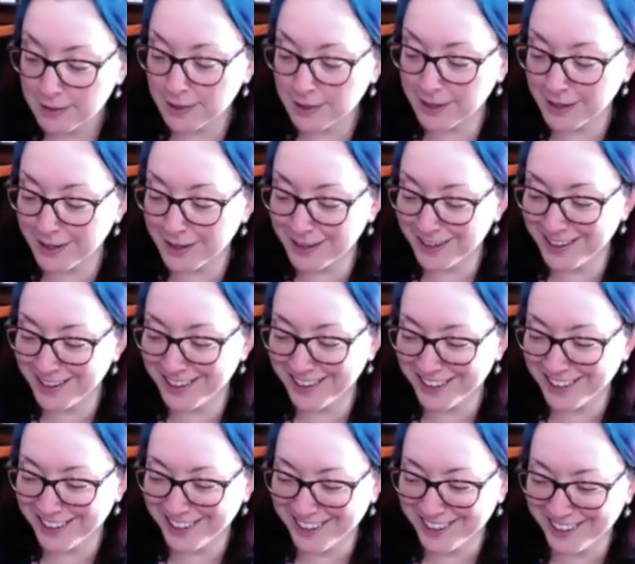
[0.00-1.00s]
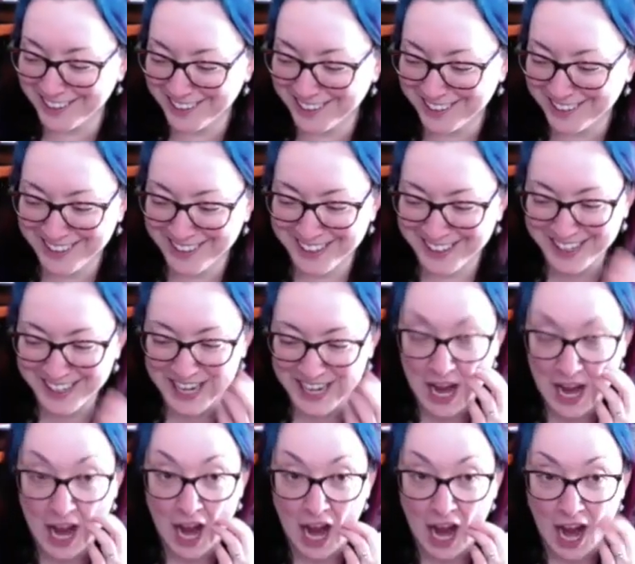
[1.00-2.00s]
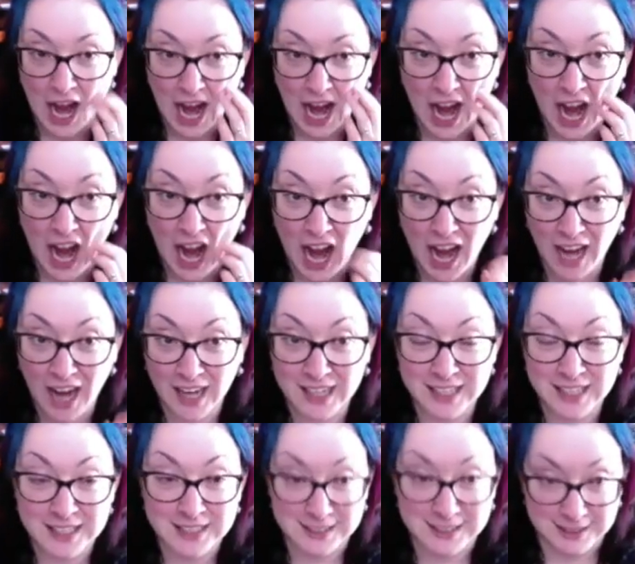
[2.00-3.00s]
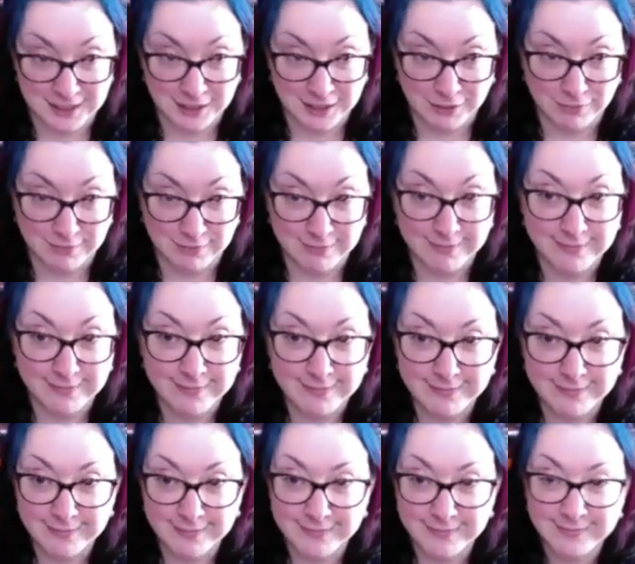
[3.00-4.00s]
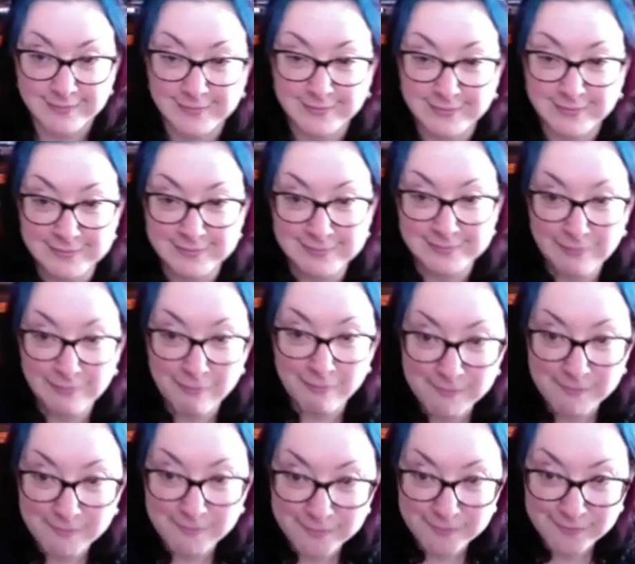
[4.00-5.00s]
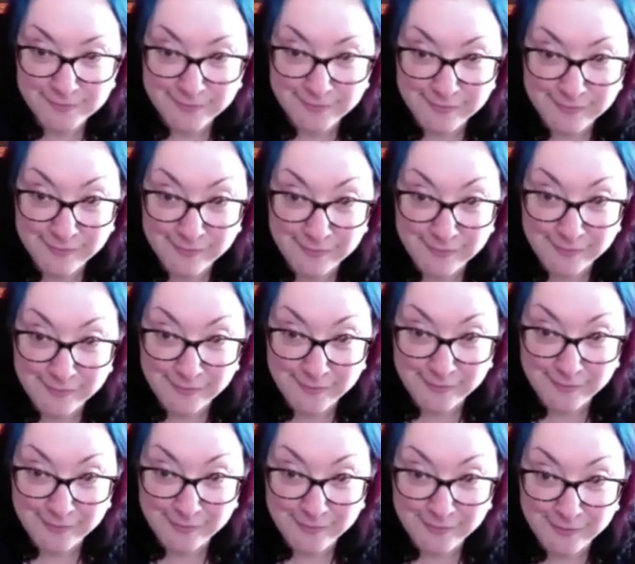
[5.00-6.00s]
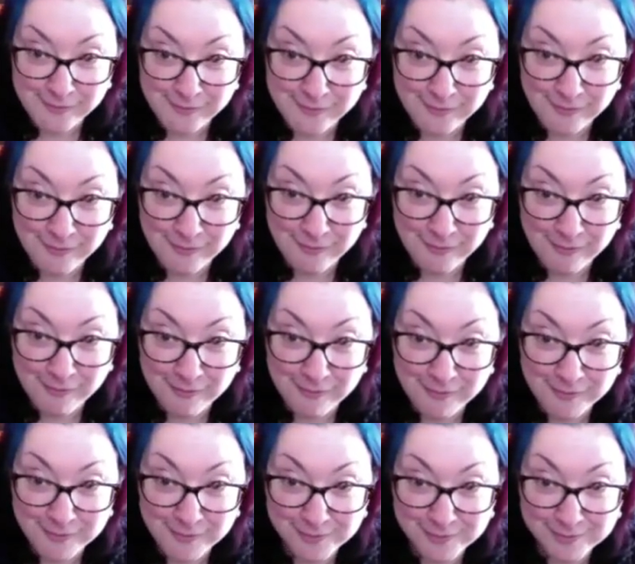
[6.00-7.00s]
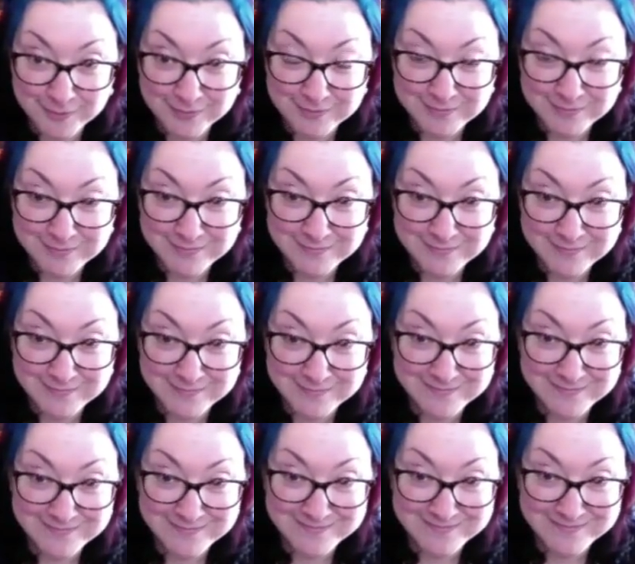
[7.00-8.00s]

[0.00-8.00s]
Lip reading: No words are spoken by the person on screen.